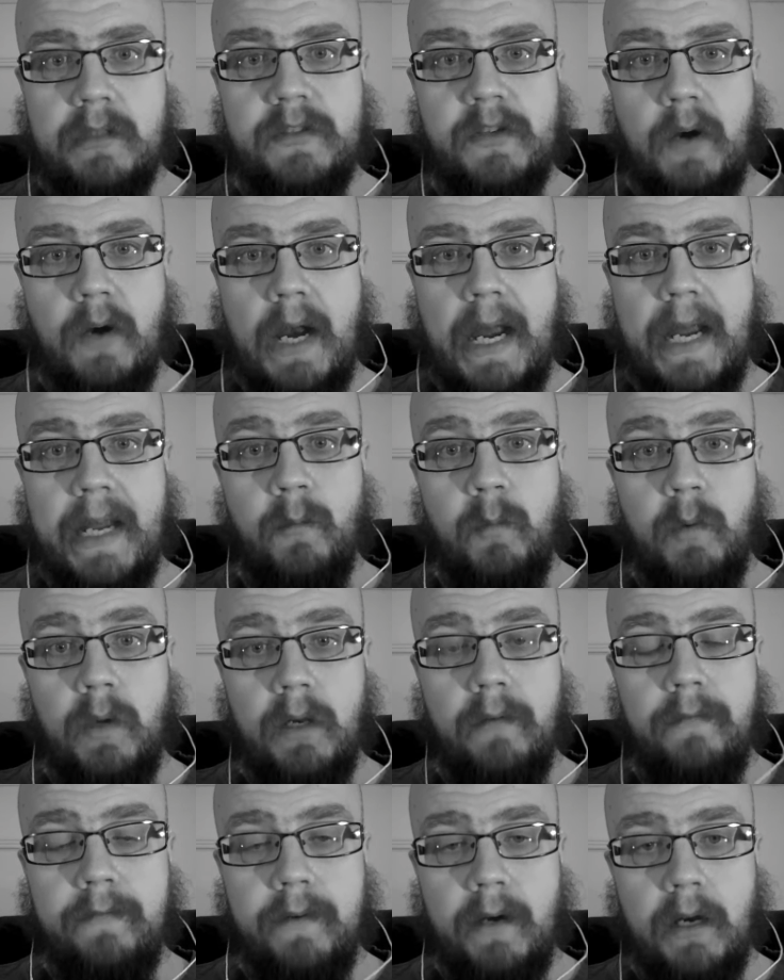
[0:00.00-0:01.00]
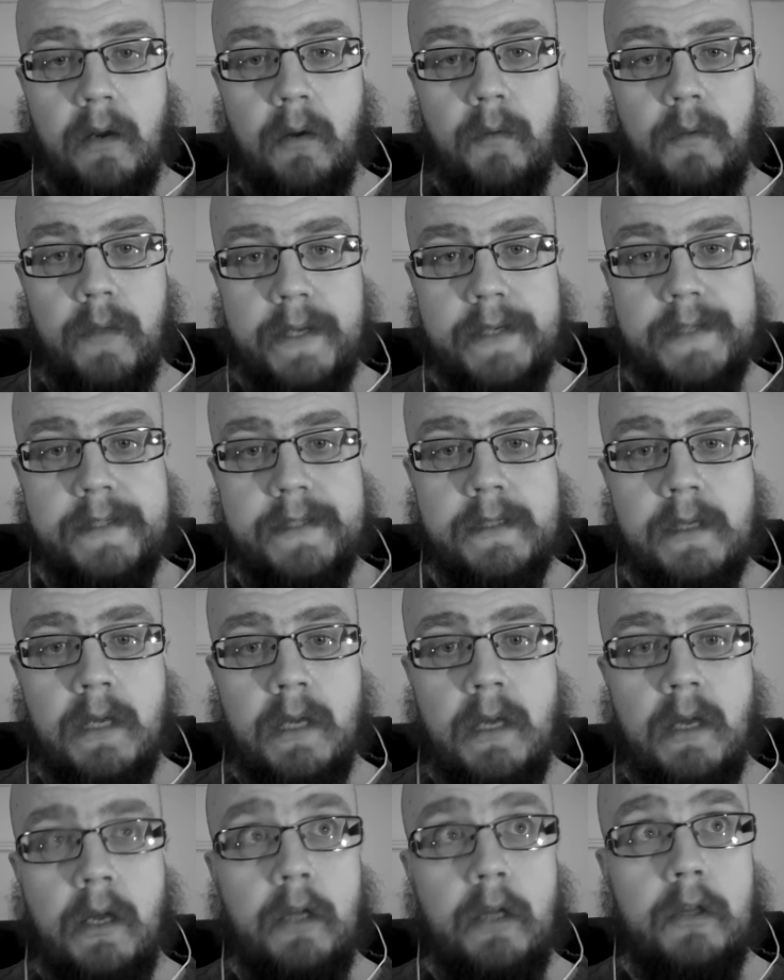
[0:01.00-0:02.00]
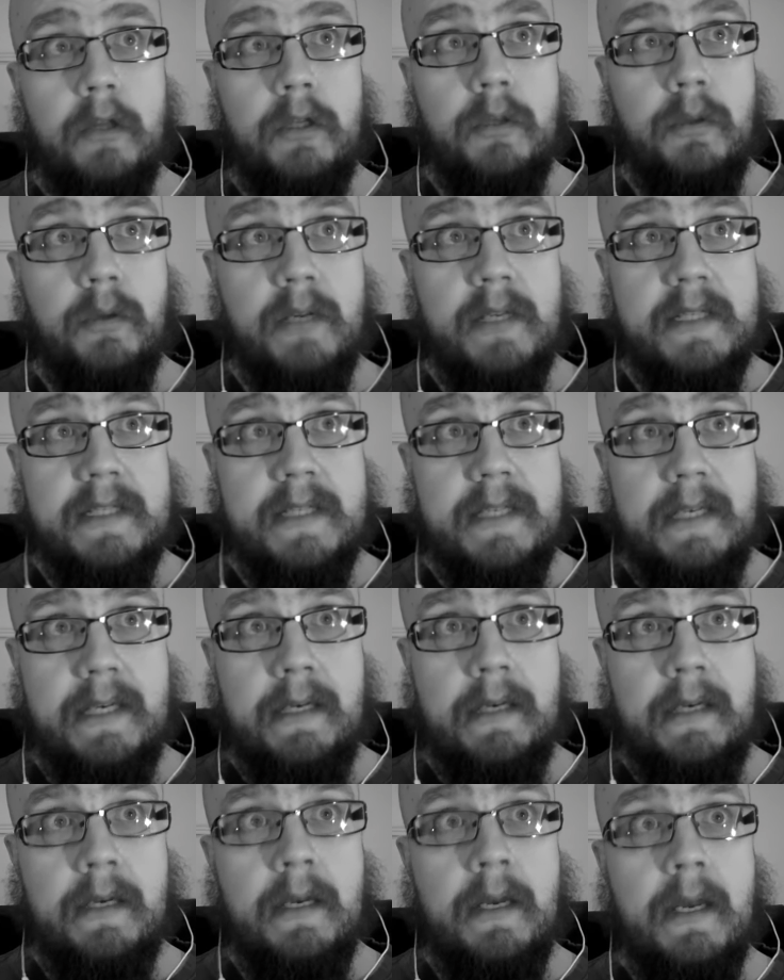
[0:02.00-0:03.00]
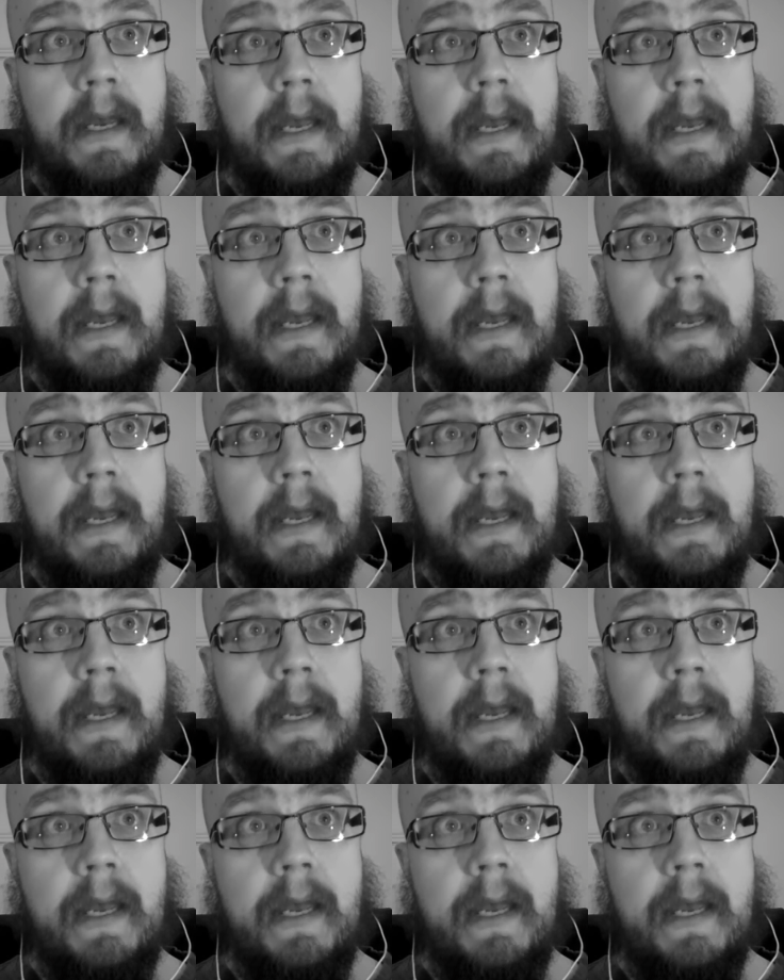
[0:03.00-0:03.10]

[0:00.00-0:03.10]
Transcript: So I will follow this to the T